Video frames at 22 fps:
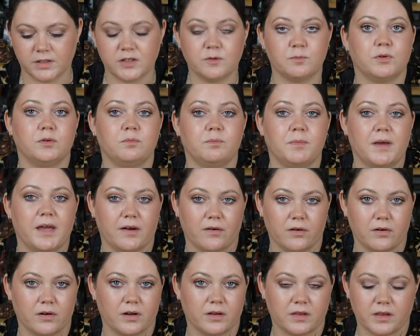Let's put
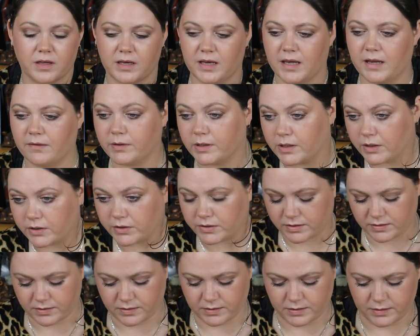Bear on and see how it
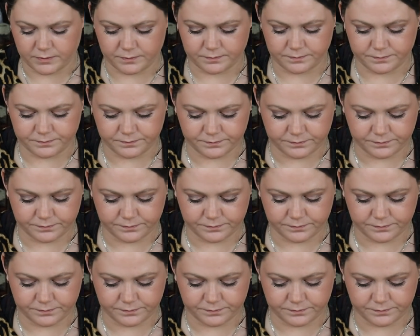goes.